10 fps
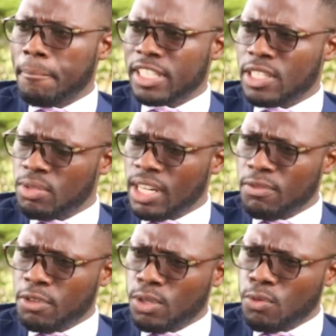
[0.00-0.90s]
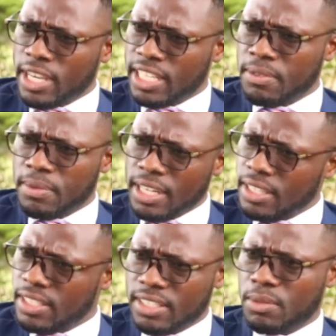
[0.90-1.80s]
particularly for your working
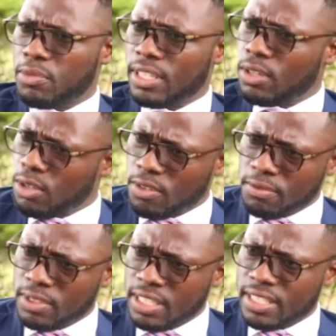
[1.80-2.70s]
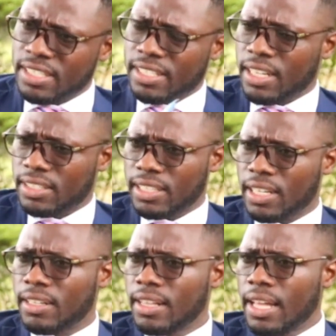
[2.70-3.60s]
relationship with a lot of these
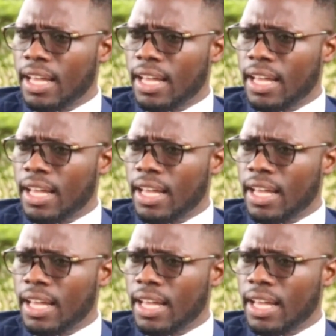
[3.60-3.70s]
international